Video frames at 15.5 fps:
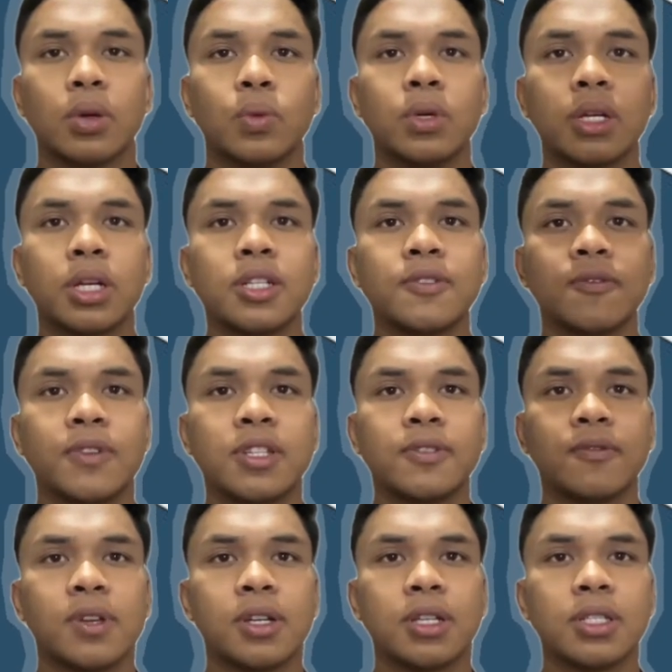Workers
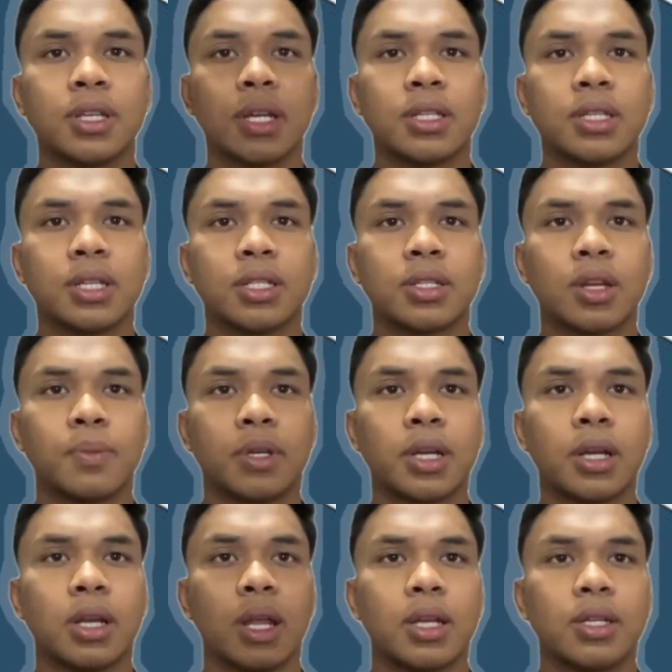face various hazardous
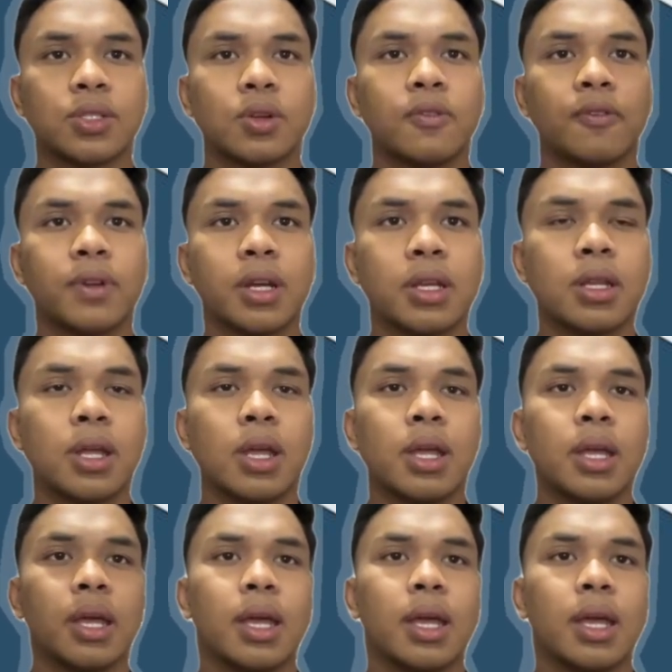chemicals like solvent,